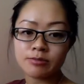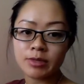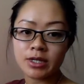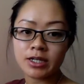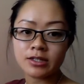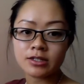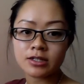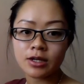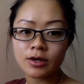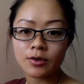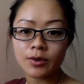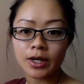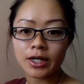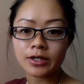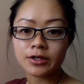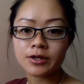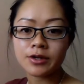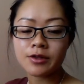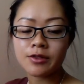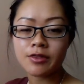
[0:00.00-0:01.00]
means
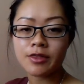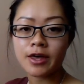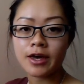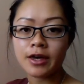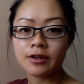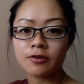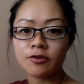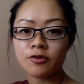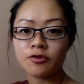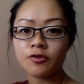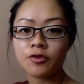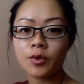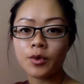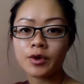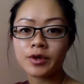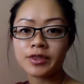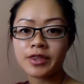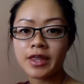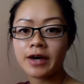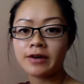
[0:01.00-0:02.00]
greater than
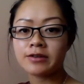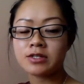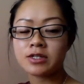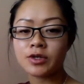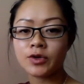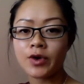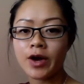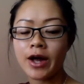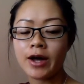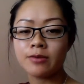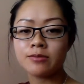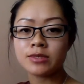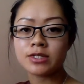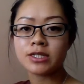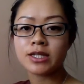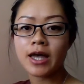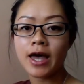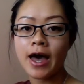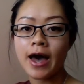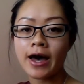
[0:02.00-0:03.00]
4,000 grams
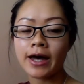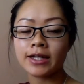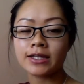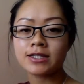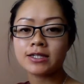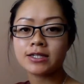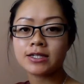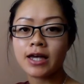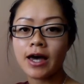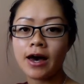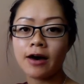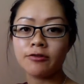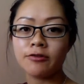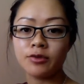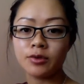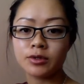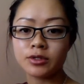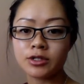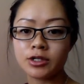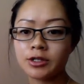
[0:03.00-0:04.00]
at
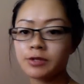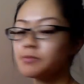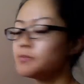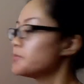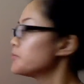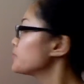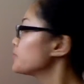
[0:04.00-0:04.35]
full term.